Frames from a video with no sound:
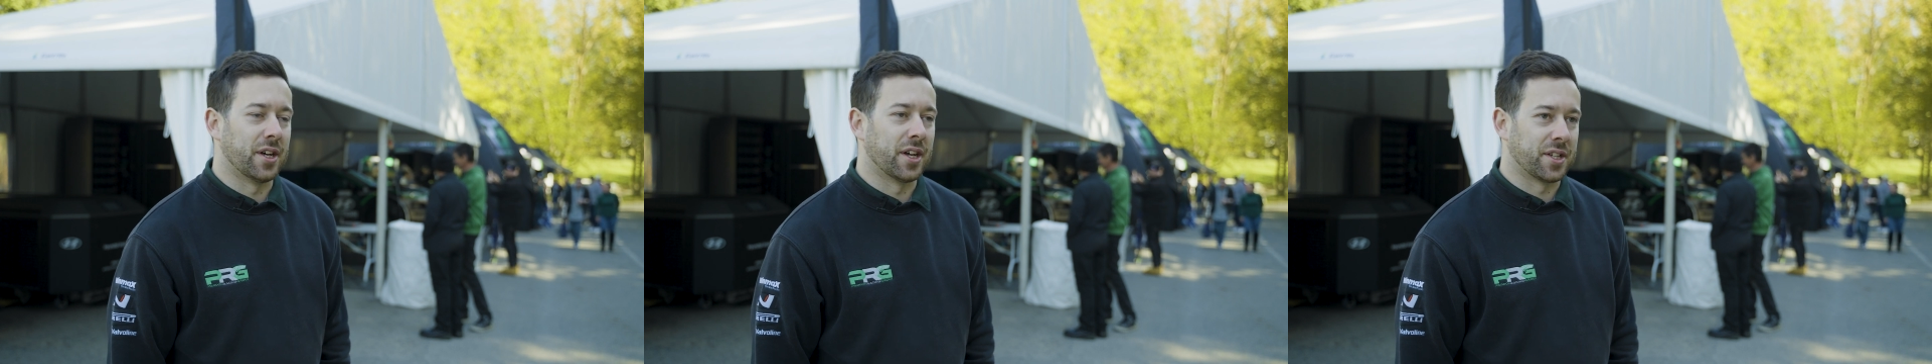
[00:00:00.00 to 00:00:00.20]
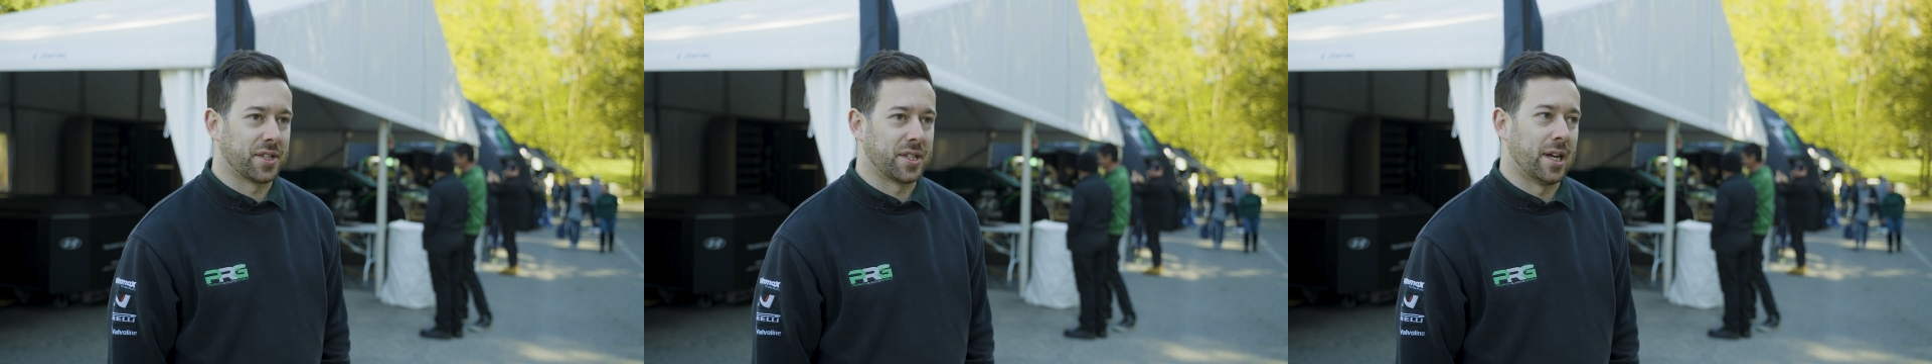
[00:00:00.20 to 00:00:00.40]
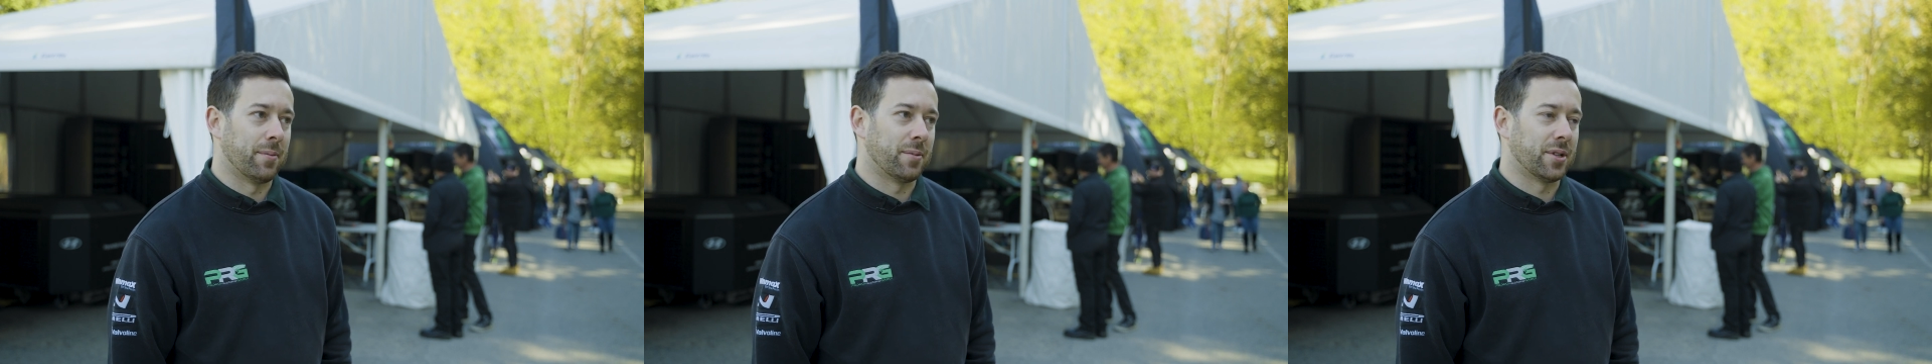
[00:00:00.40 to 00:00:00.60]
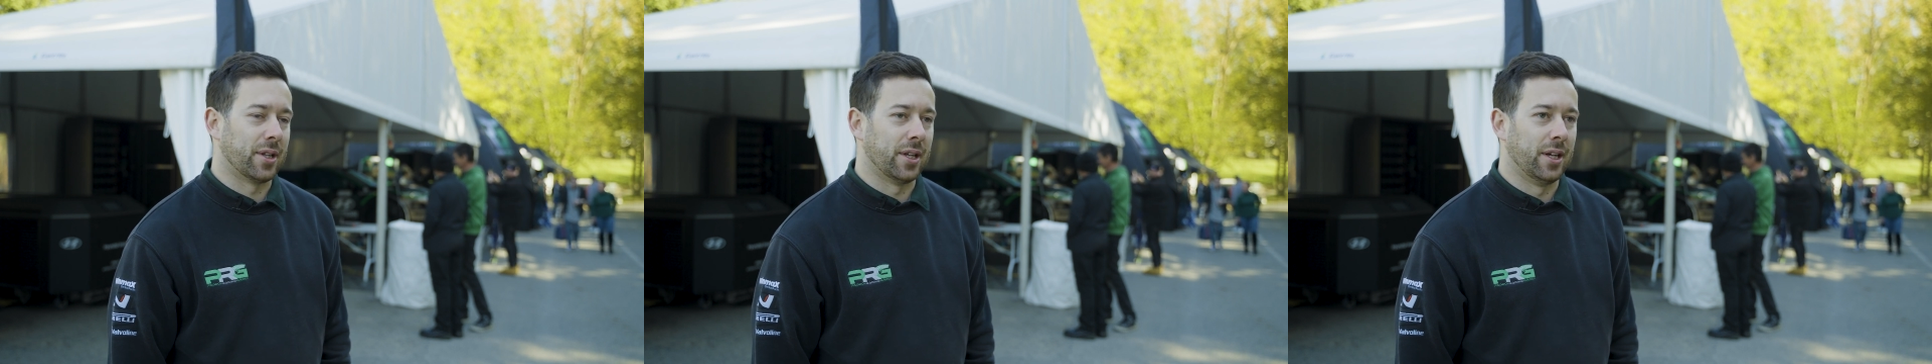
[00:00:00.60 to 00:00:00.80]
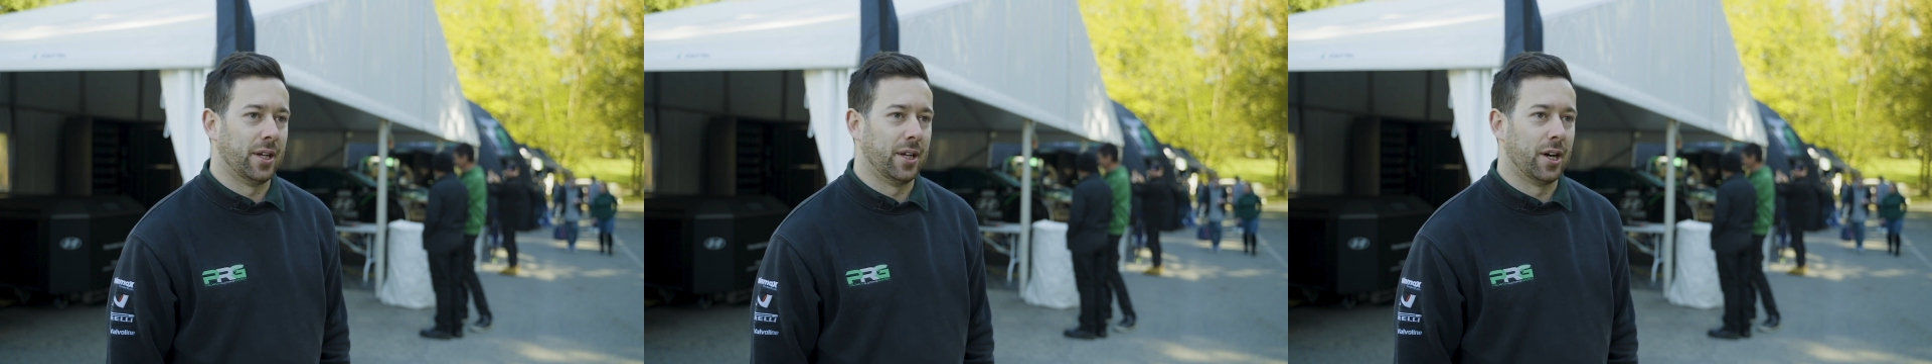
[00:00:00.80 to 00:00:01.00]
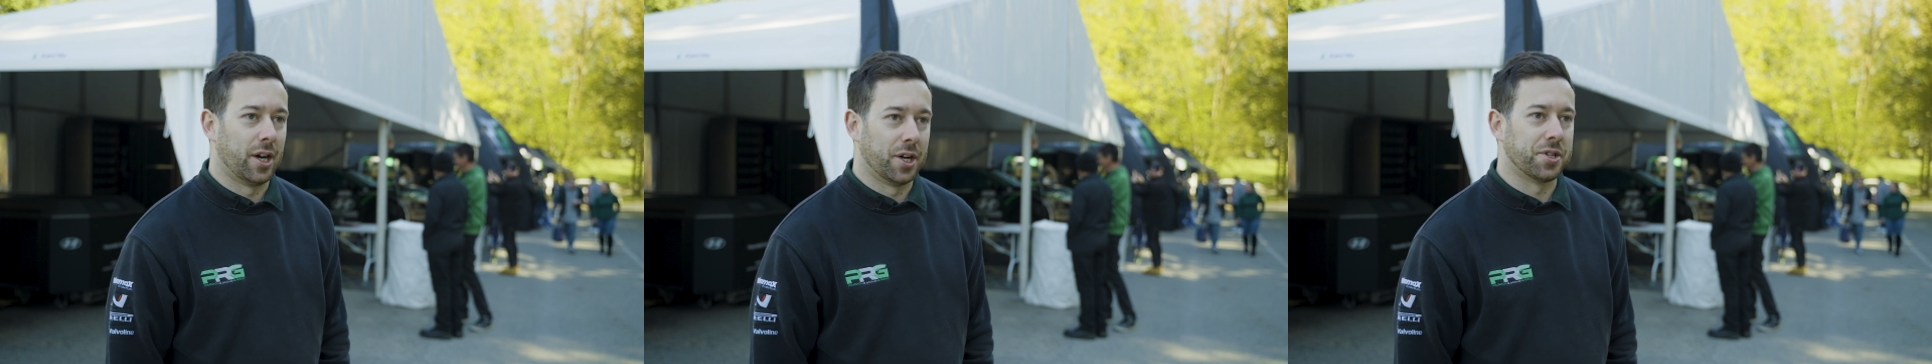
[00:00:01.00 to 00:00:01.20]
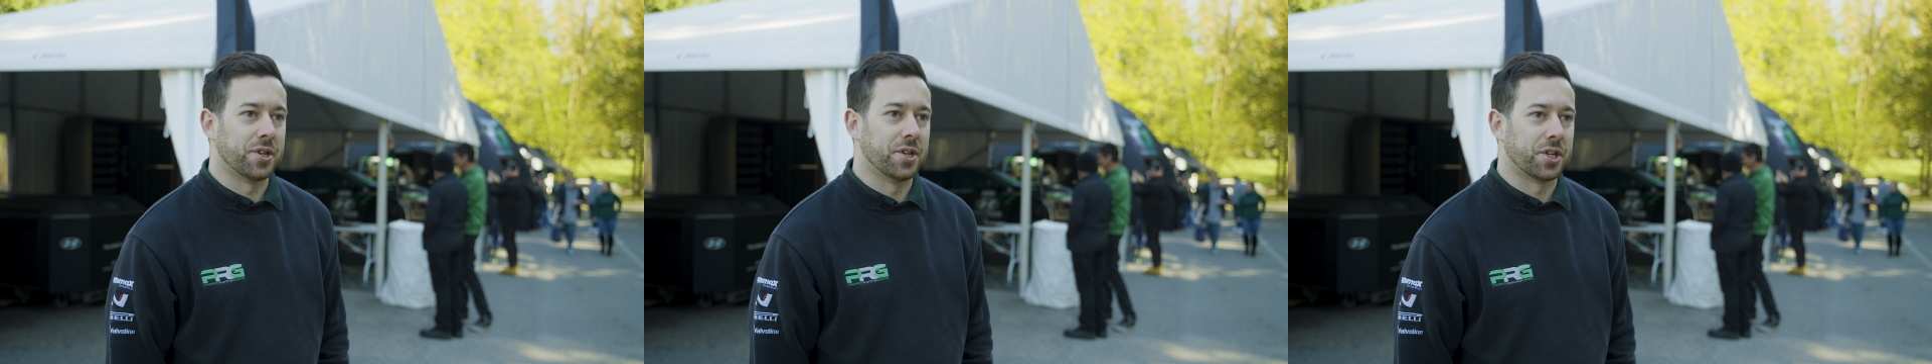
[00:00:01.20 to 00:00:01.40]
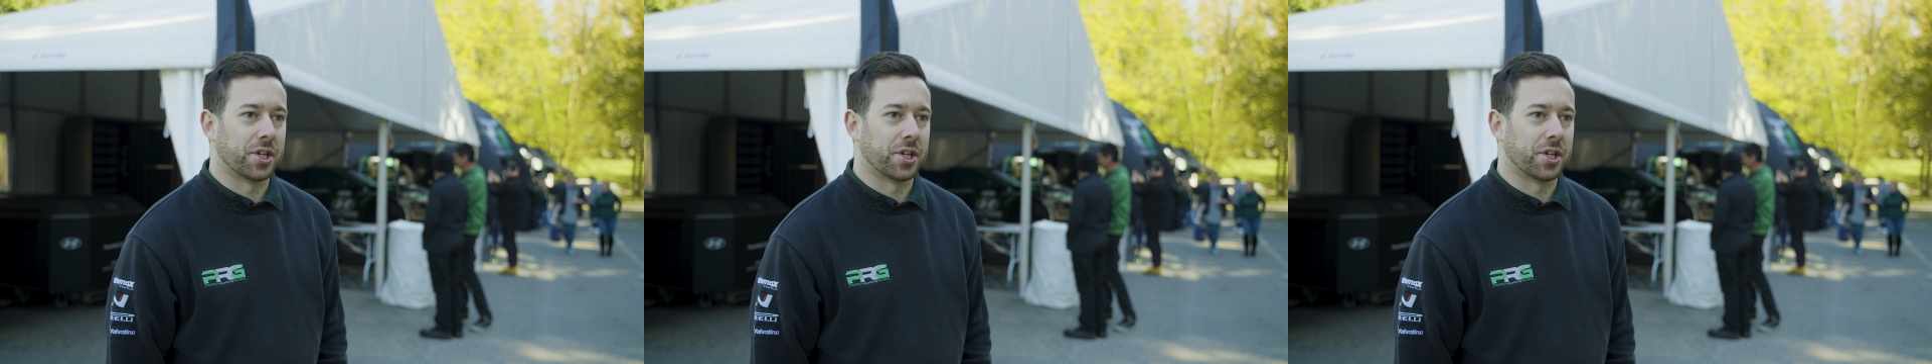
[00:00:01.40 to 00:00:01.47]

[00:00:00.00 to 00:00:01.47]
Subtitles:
accept the hydrogen